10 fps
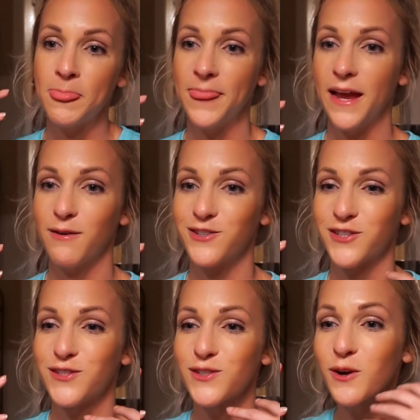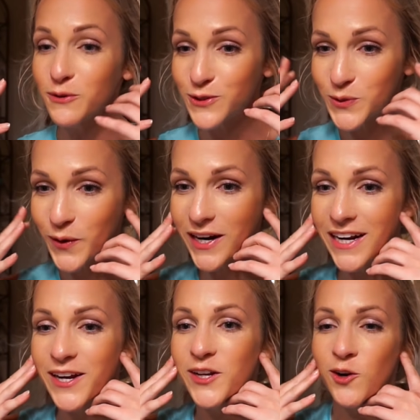They were just so sore, and
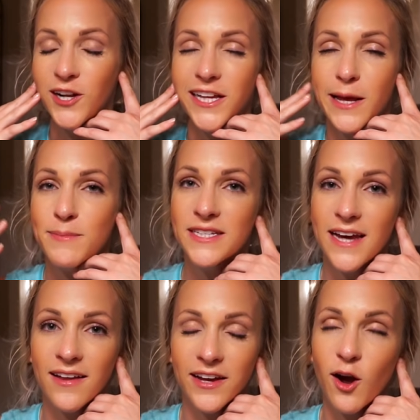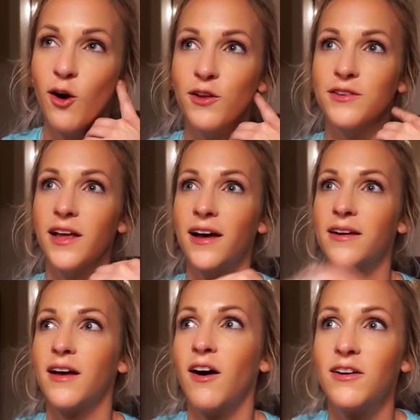I couldn't hardly like bend down. Like
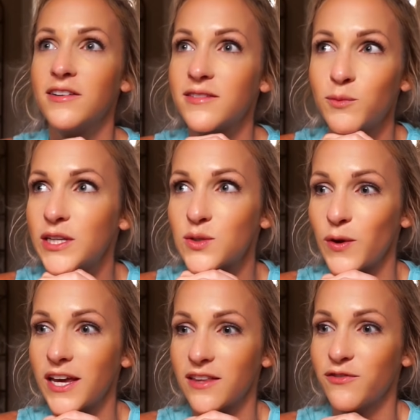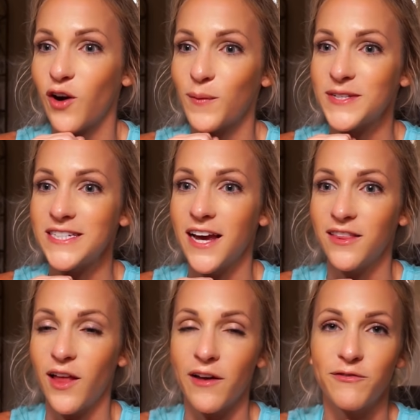all this week at the pharmacy,
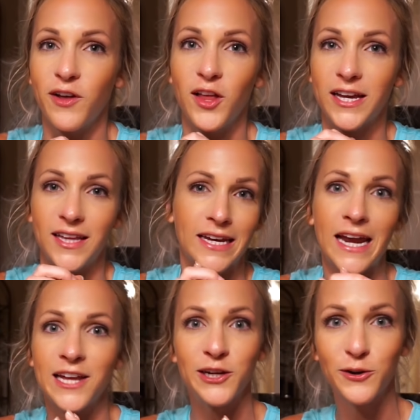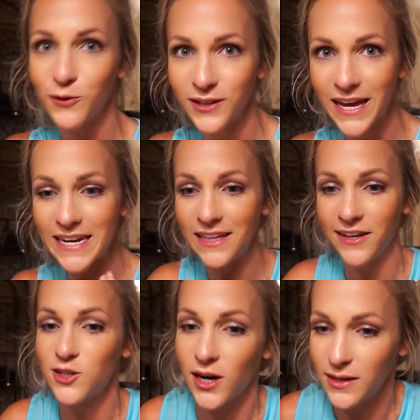I felt like an 80-year-old lady
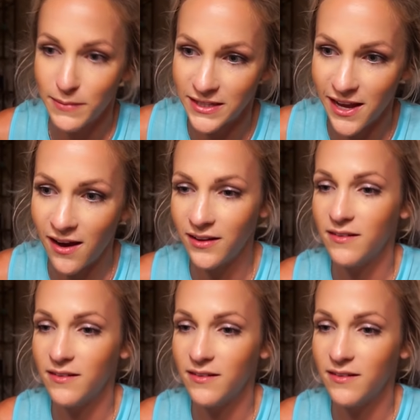like trying to bend down.